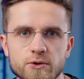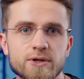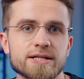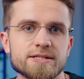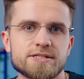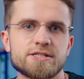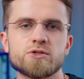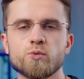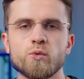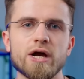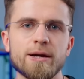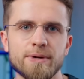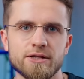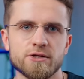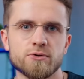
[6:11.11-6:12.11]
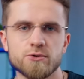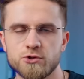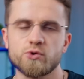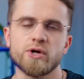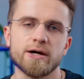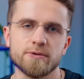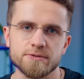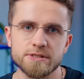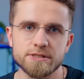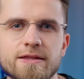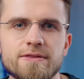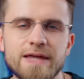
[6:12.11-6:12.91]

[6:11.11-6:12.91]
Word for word: who can swim and who drowns.